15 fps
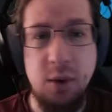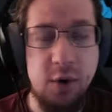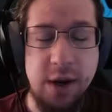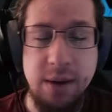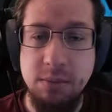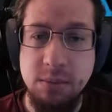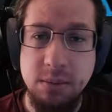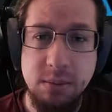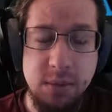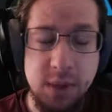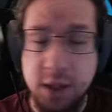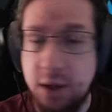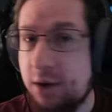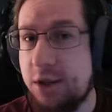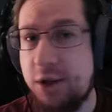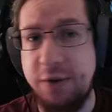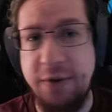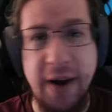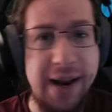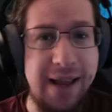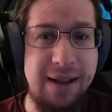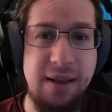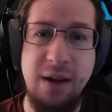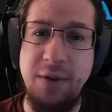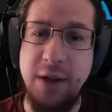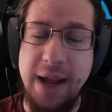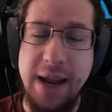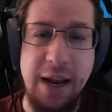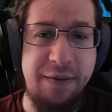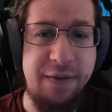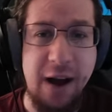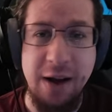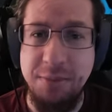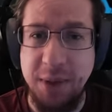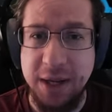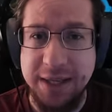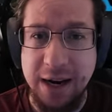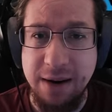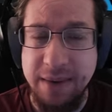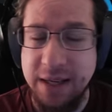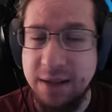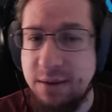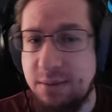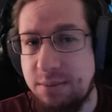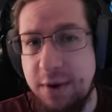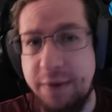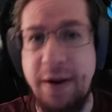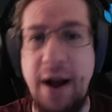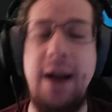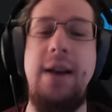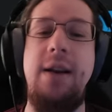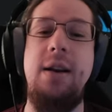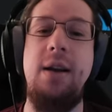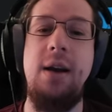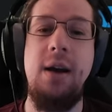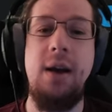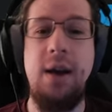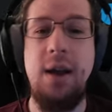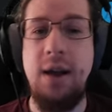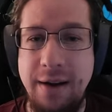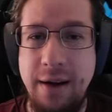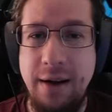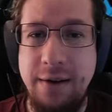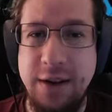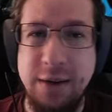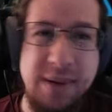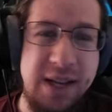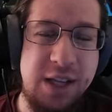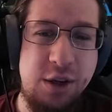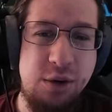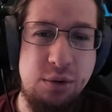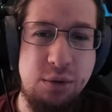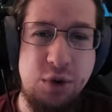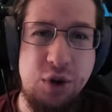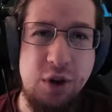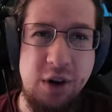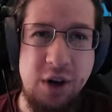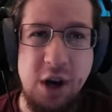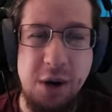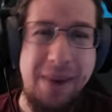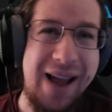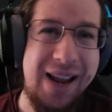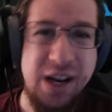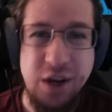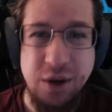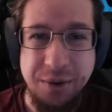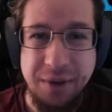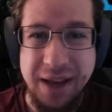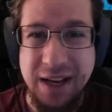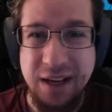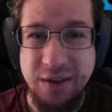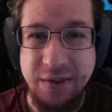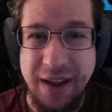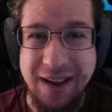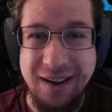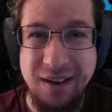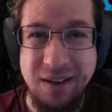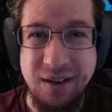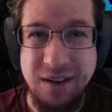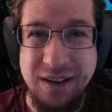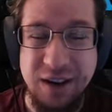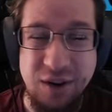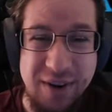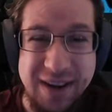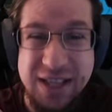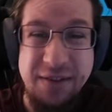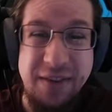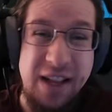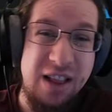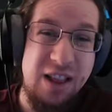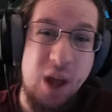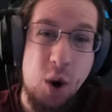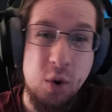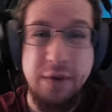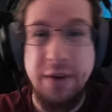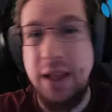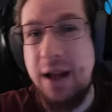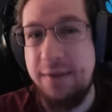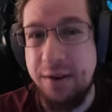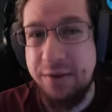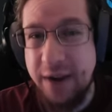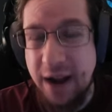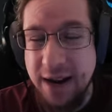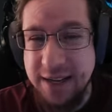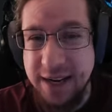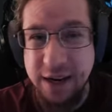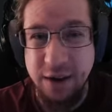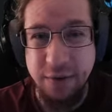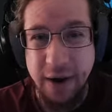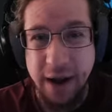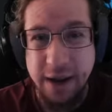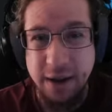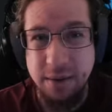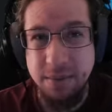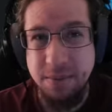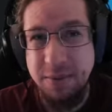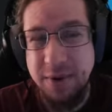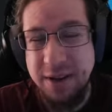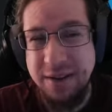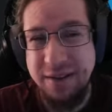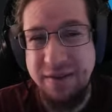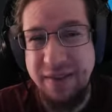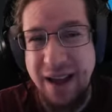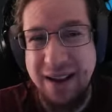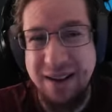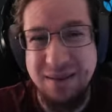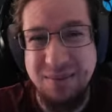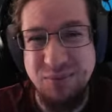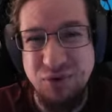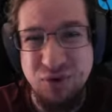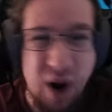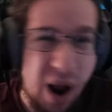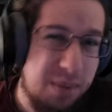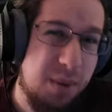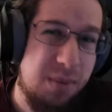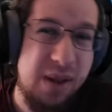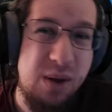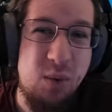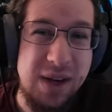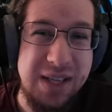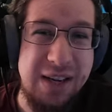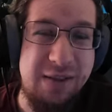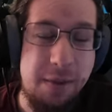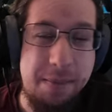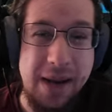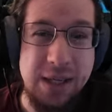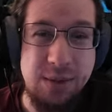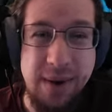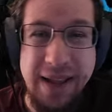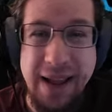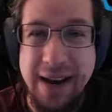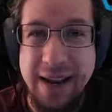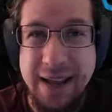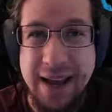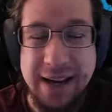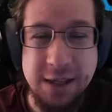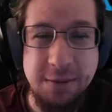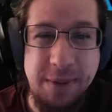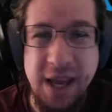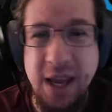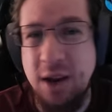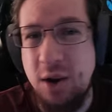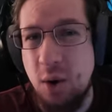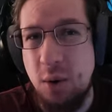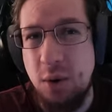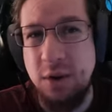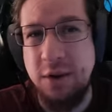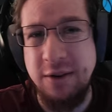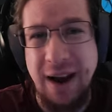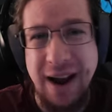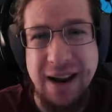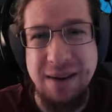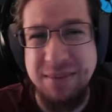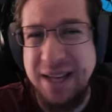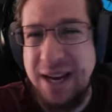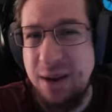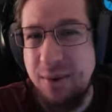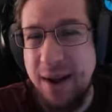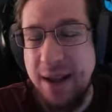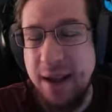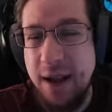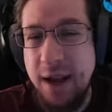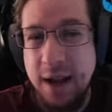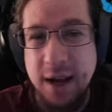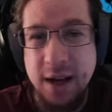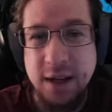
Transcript: Don't worry, as long as you're fighting level eighty-five plus enemies, you're fine. This means you shouldn't go back and do things that aggressively lower the level of content you fight, but that probably wasn't the best way to get E X P, gold, or items anyway.